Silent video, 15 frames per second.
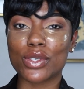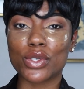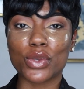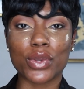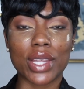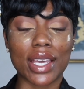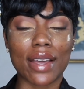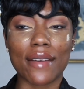into
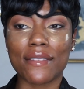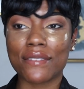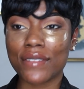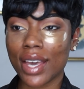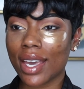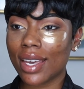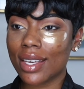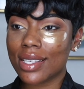the
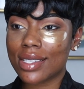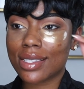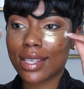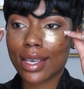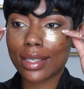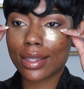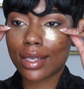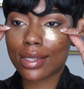face,
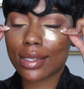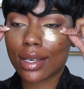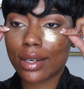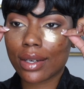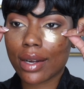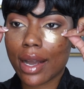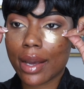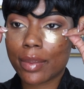take these
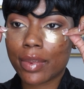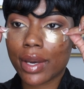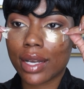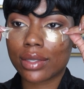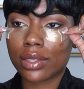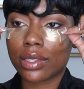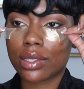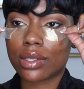under eye
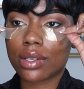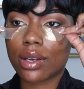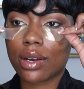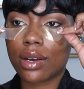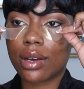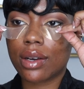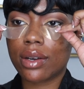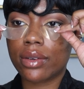patches
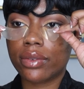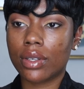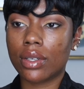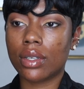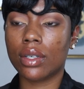off.